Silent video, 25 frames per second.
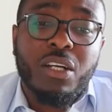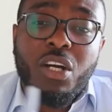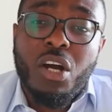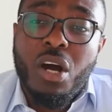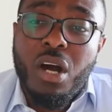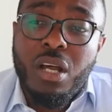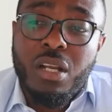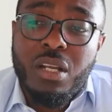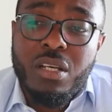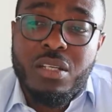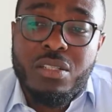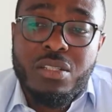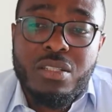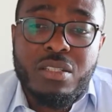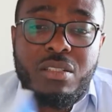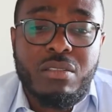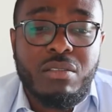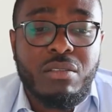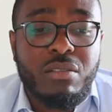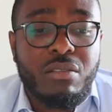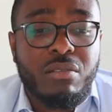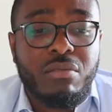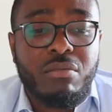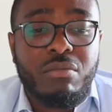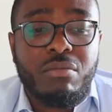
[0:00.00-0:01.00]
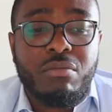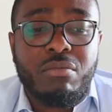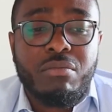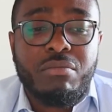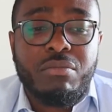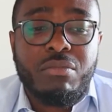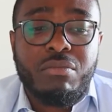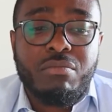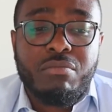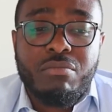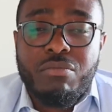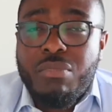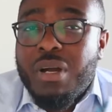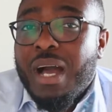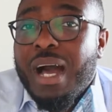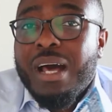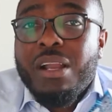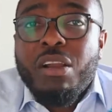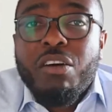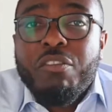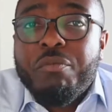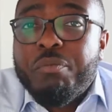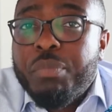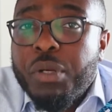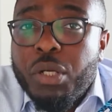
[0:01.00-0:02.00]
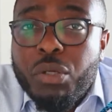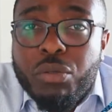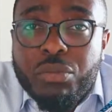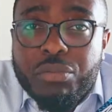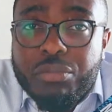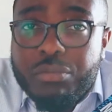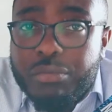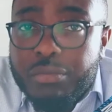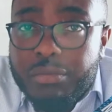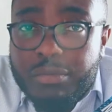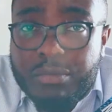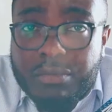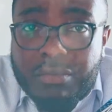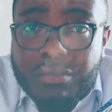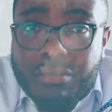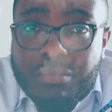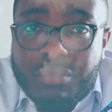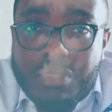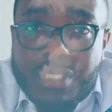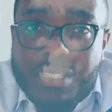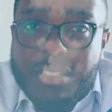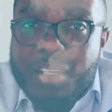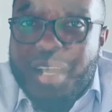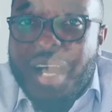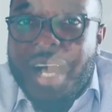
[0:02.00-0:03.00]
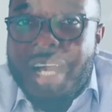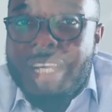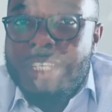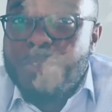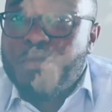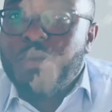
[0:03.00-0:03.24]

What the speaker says: colors, I love blue. The sky is